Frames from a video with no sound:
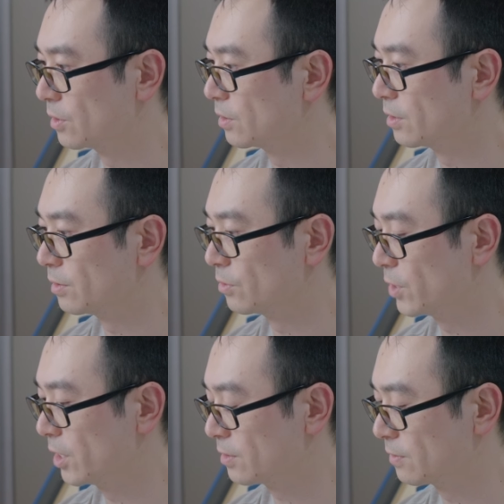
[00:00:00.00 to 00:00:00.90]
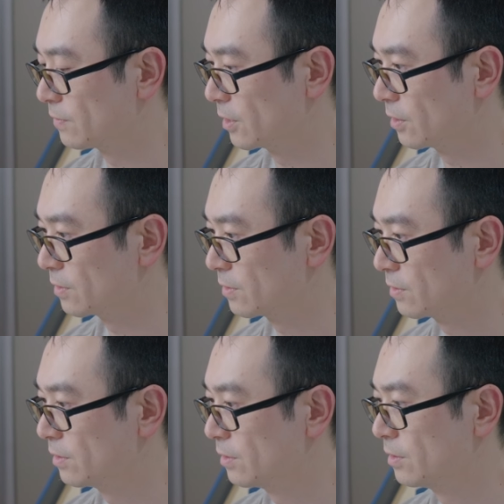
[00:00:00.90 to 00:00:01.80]
a relative link.
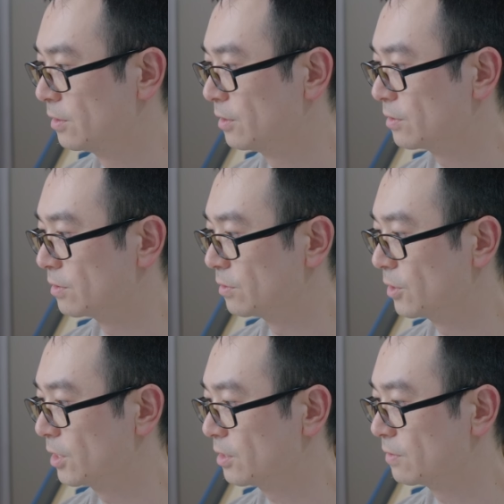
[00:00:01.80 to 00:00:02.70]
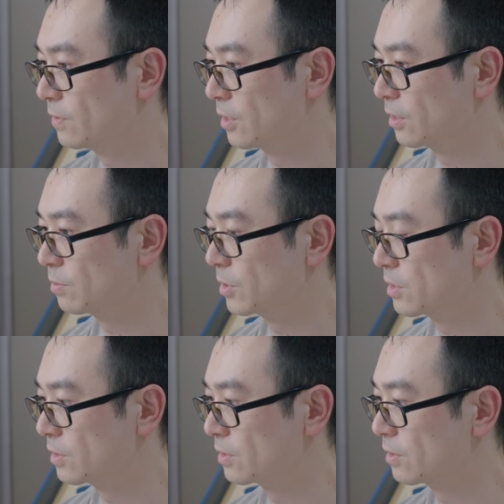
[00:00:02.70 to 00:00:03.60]
So relative link
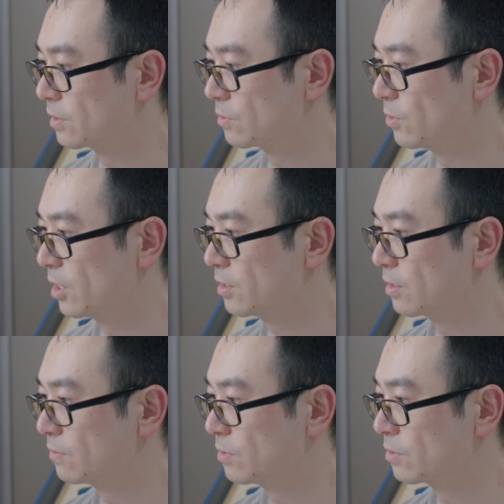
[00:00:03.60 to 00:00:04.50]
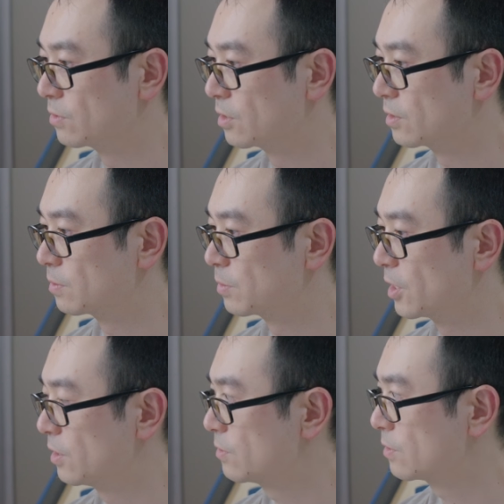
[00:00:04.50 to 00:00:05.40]
means it's relative to this
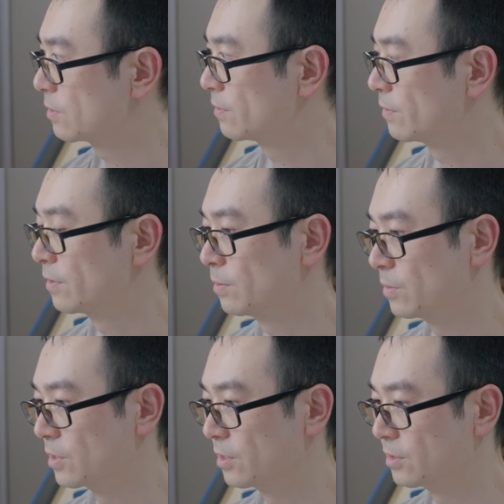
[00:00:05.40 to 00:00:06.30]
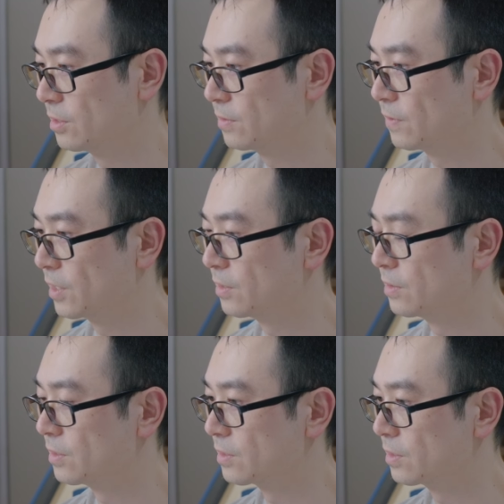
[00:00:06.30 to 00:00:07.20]
page, because this file
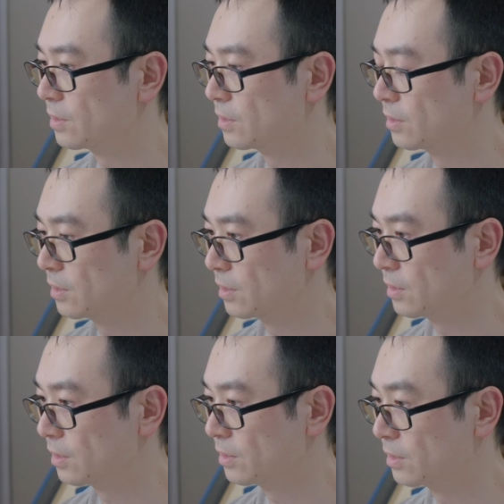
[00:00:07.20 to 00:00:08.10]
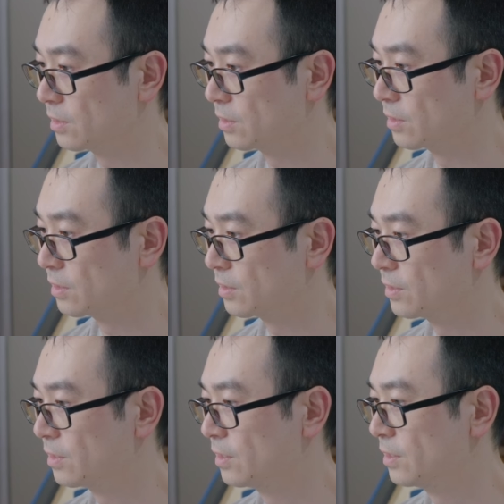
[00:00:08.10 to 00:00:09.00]
is under the
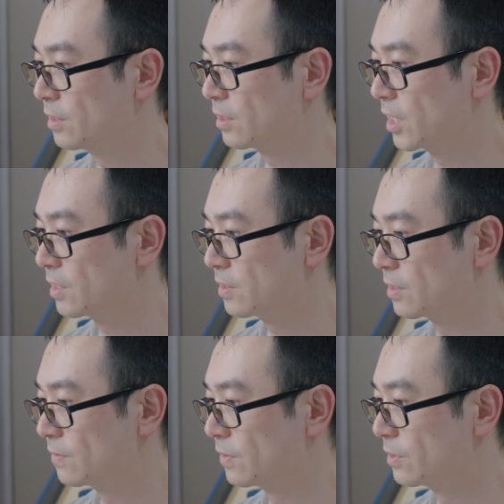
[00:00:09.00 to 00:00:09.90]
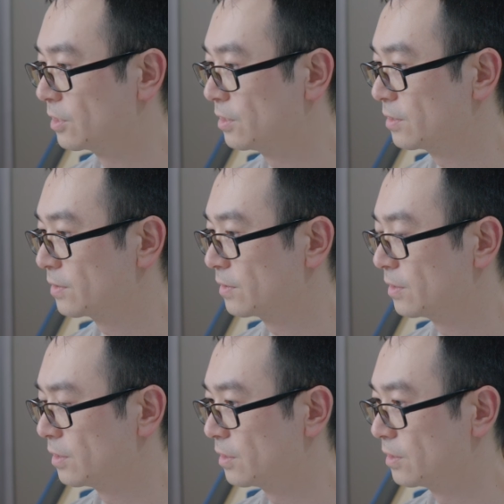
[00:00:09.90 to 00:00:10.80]
assets folder
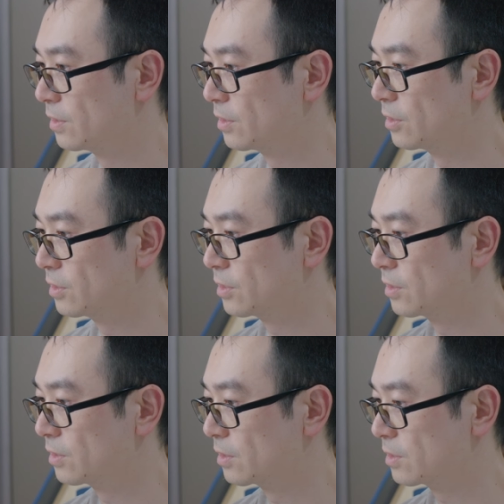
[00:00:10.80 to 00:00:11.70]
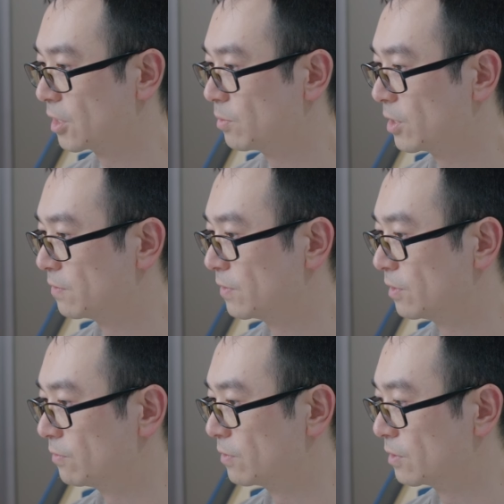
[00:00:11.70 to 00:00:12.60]
and not the same label
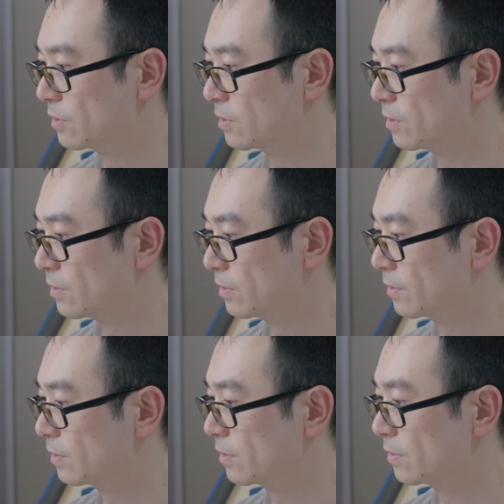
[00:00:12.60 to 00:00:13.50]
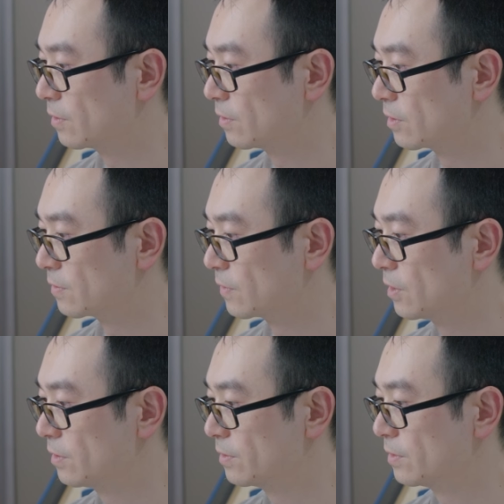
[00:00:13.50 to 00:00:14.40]
of this this
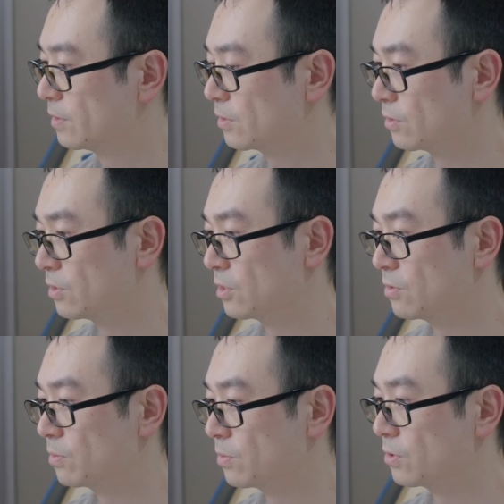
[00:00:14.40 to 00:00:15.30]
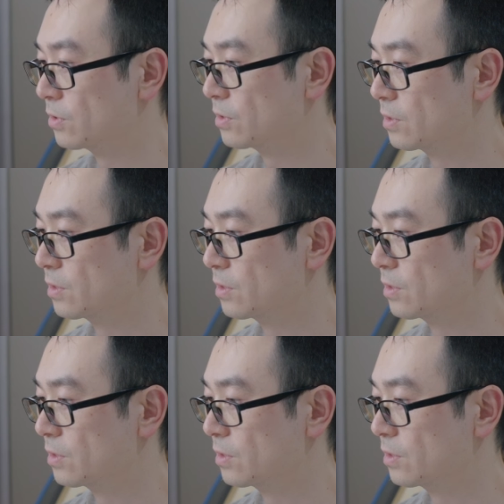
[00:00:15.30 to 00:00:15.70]
file. So you need to put